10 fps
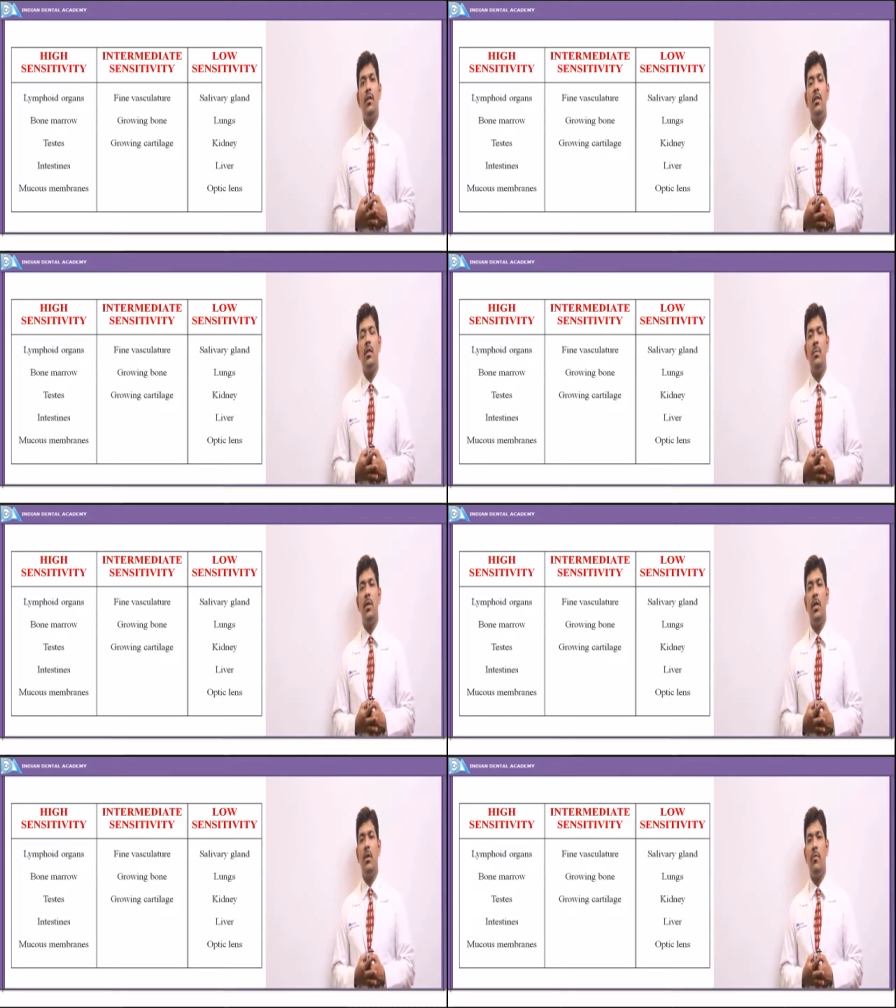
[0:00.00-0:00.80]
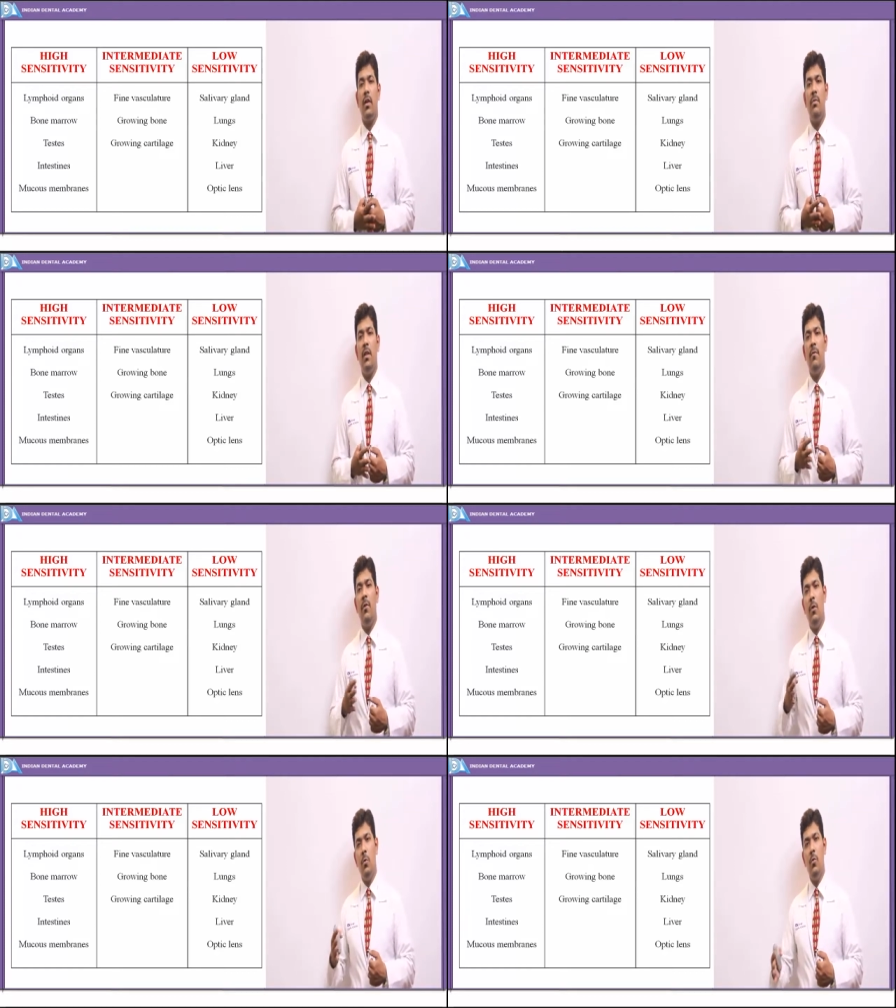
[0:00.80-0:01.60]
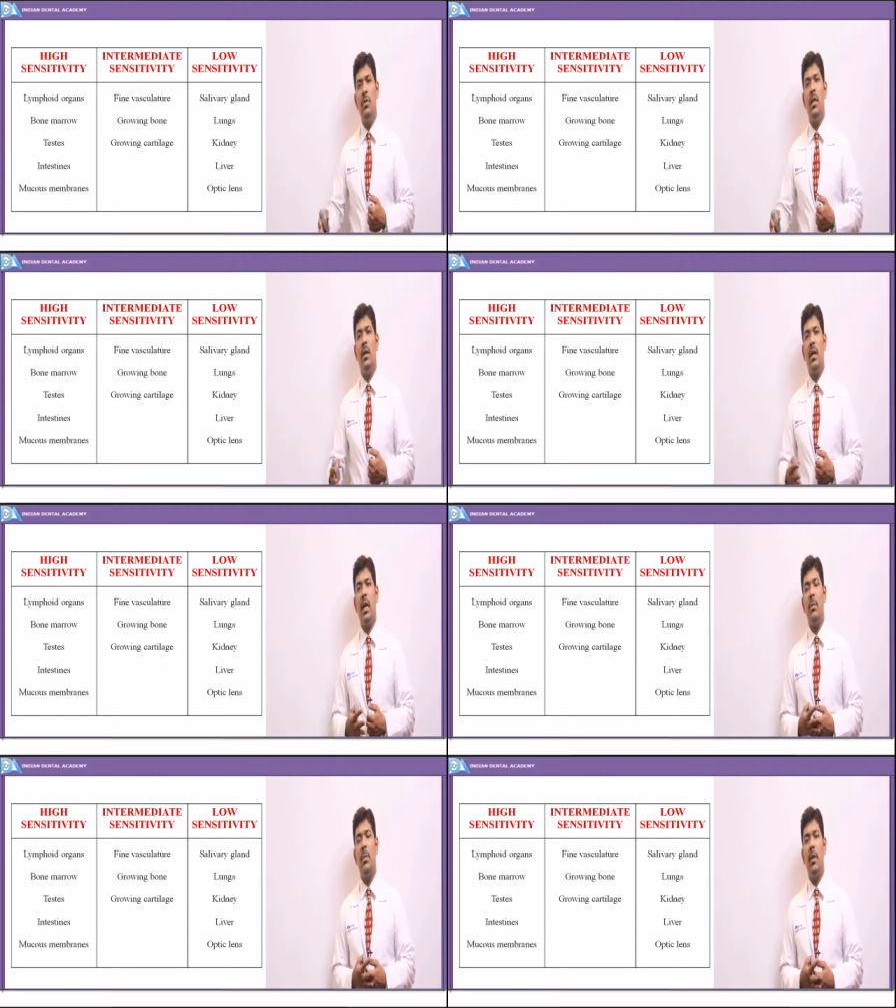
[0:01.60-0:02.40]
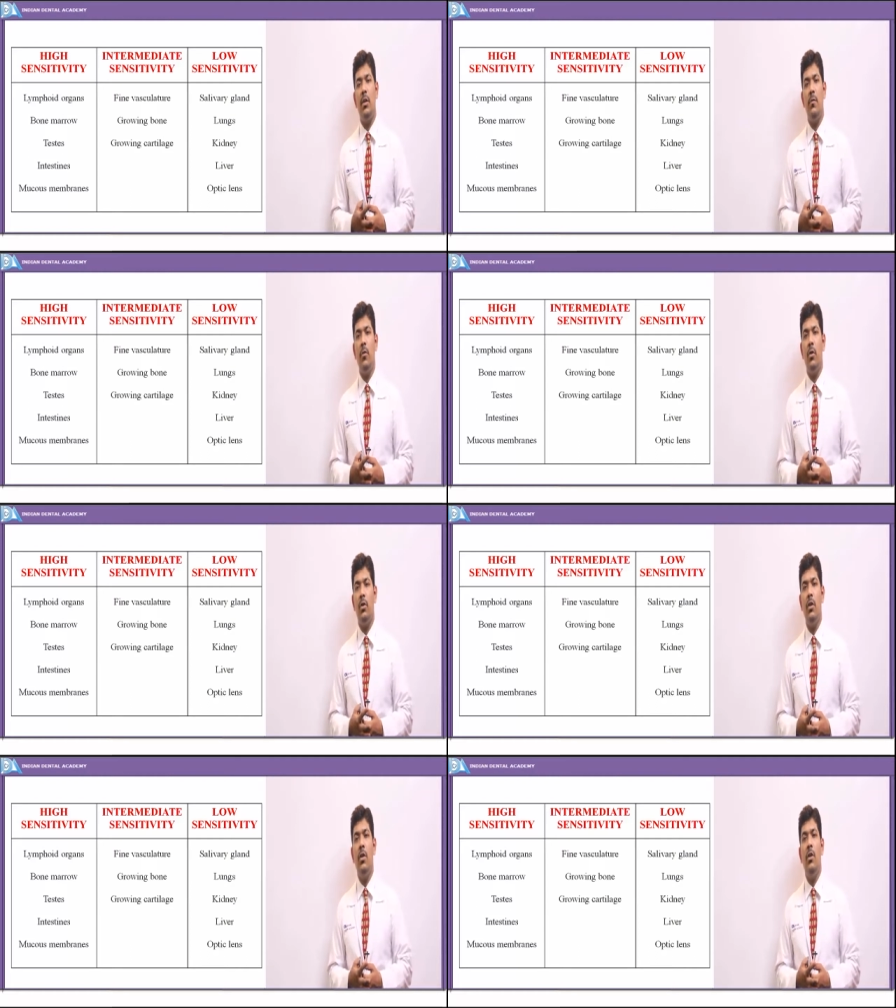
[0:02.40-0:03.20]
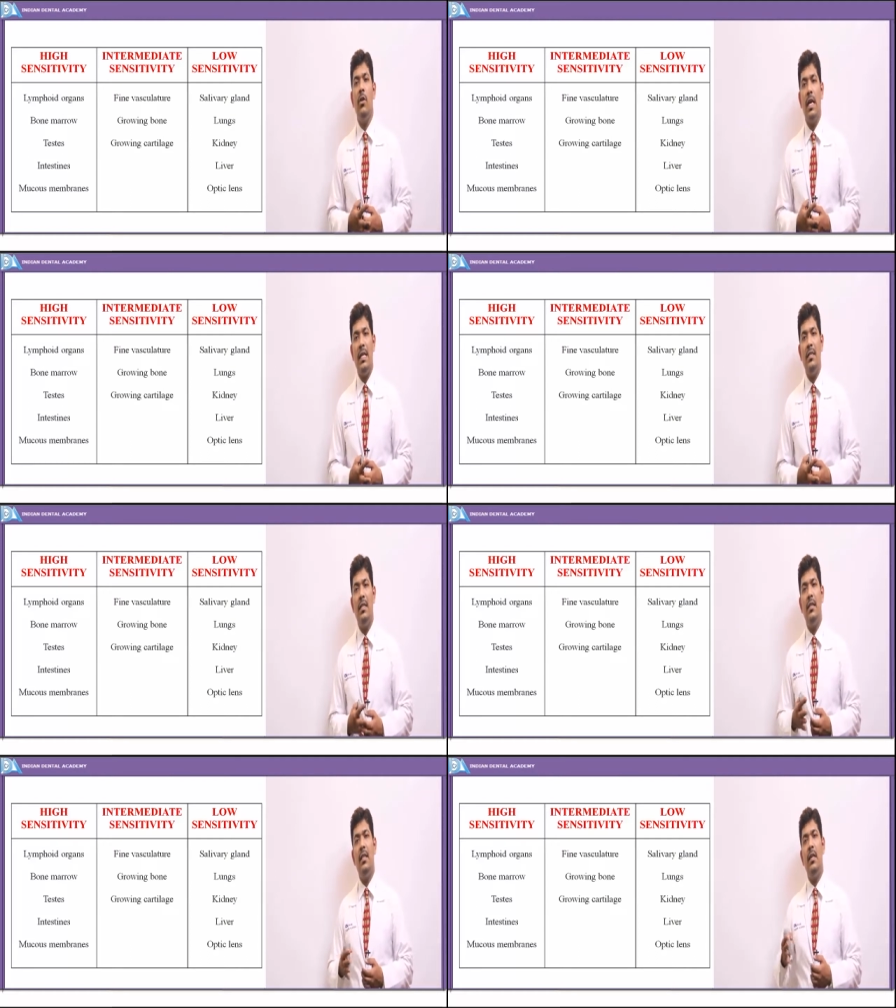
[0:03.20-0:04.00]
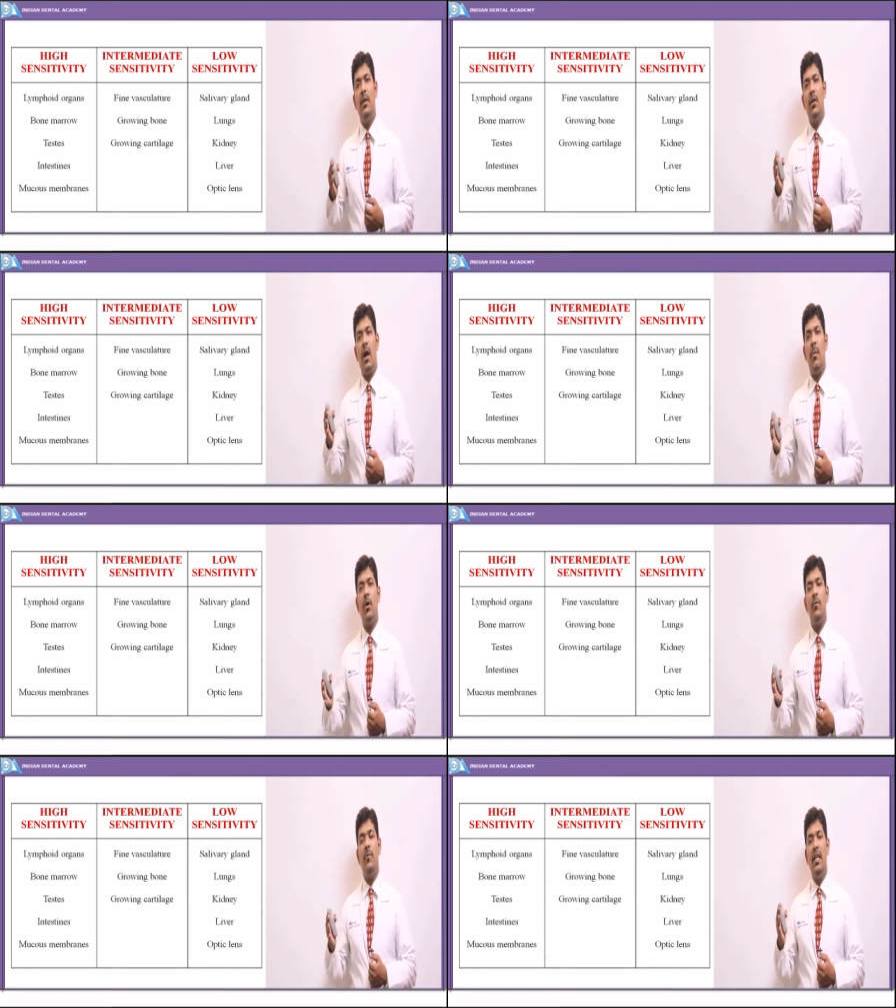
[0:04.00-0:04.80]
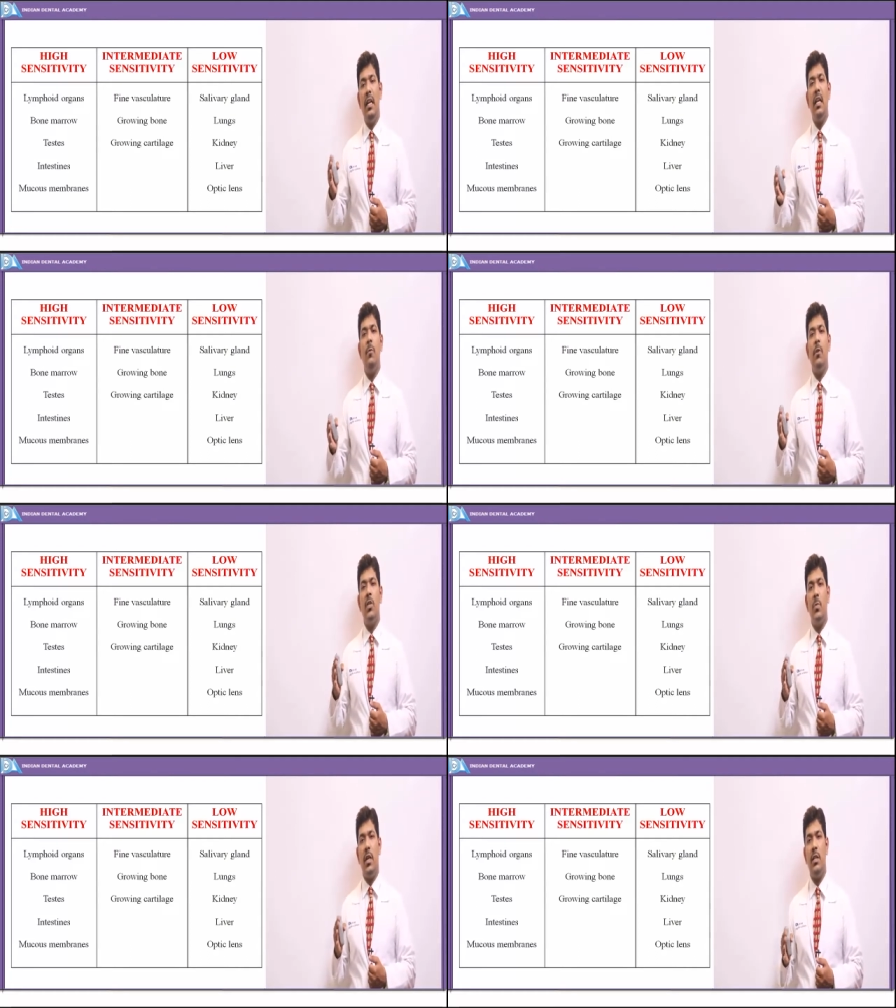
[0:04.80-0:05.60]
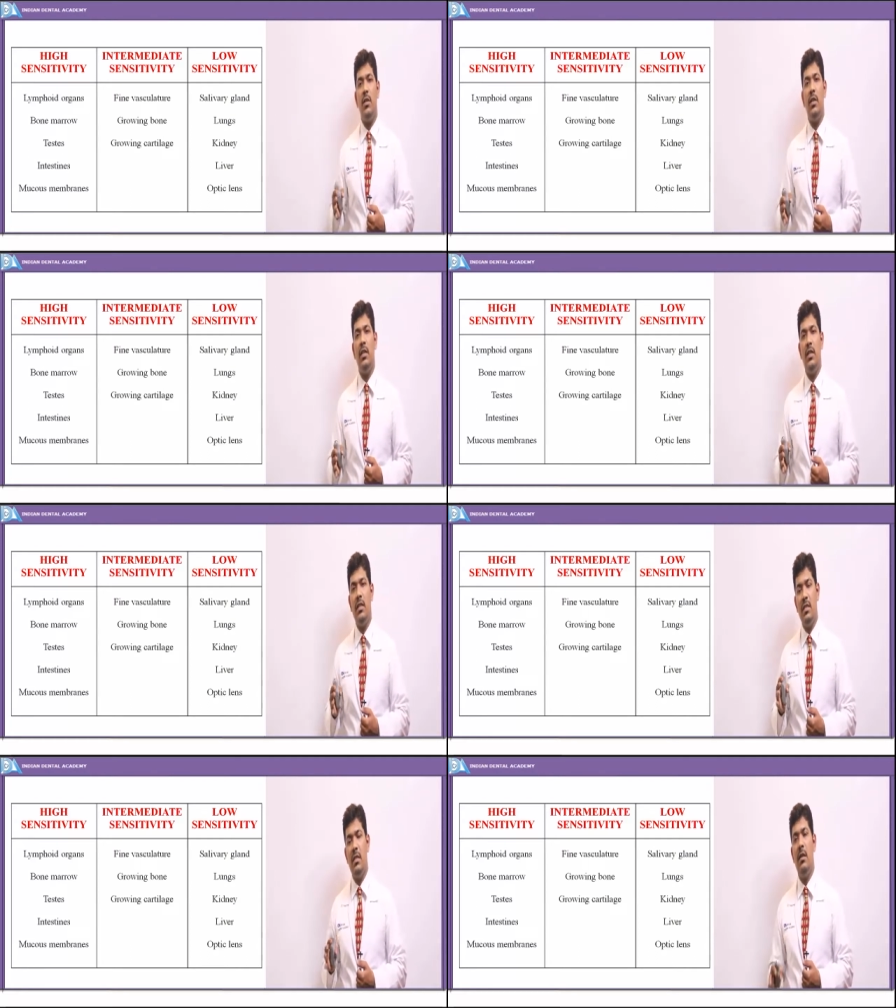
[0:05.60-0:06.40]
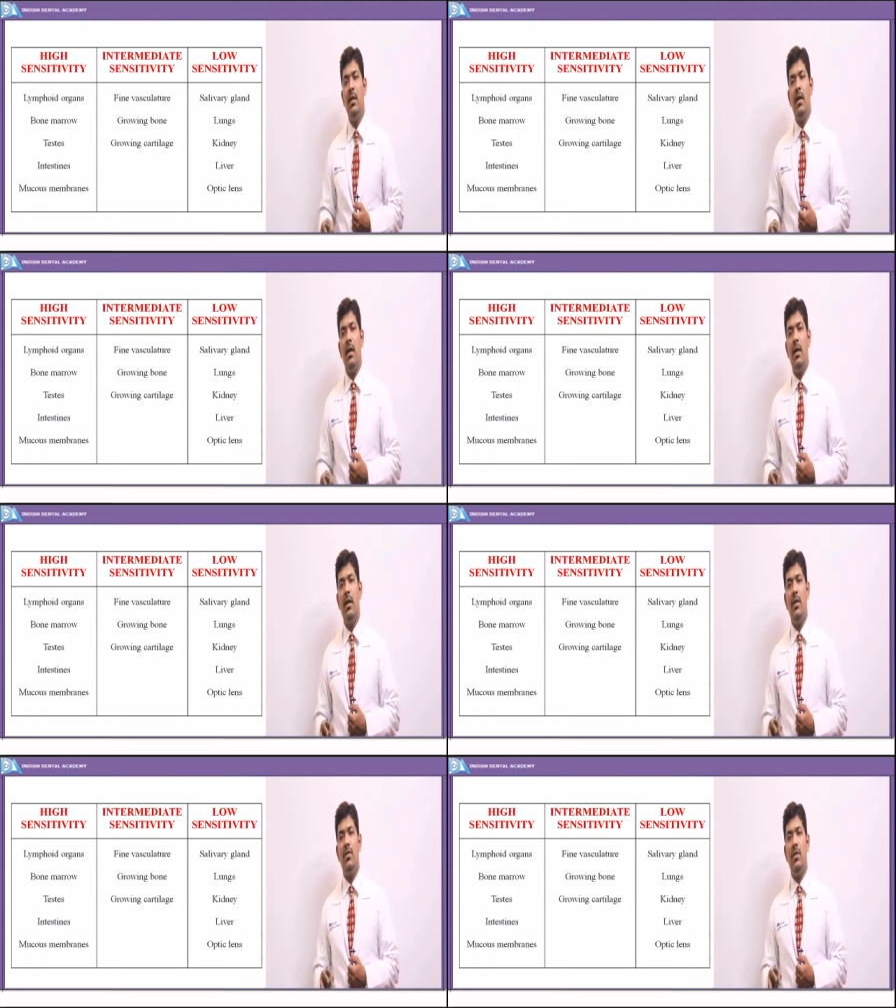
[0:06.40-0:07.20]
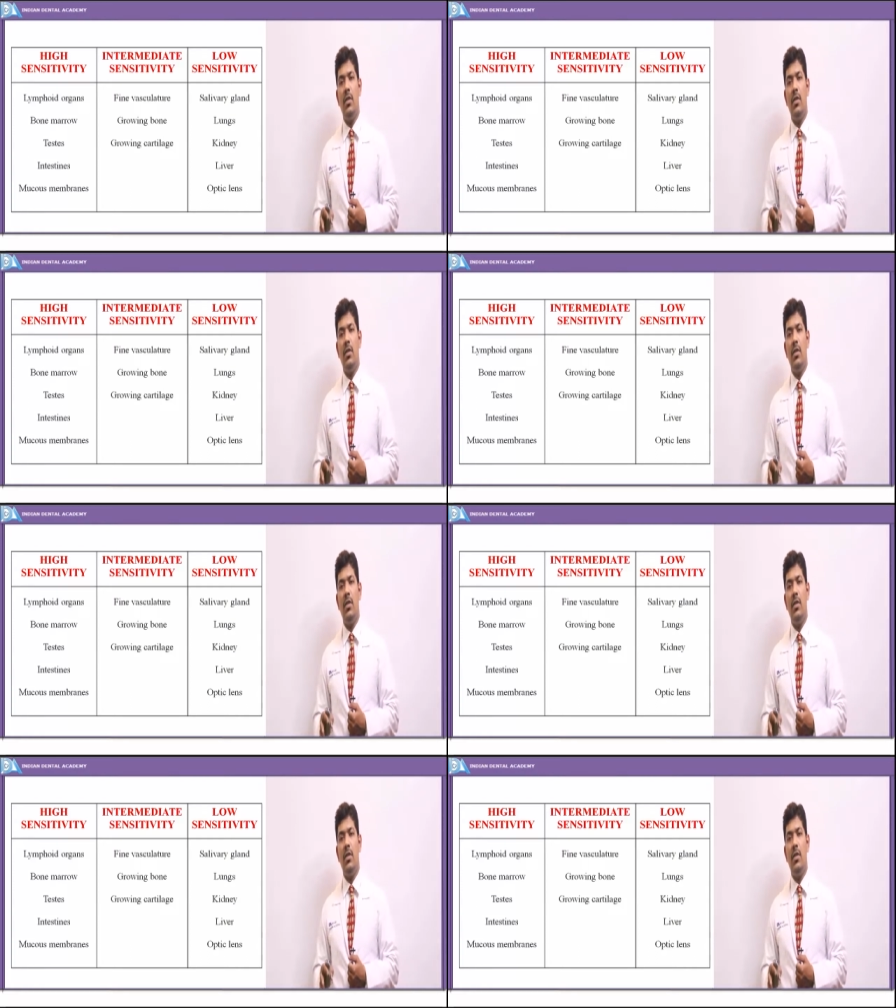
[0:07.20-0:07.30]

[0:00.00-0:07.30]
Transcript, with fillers: a certain period of time they lose their capability of growth hence the amount of DNA which is present in these uh,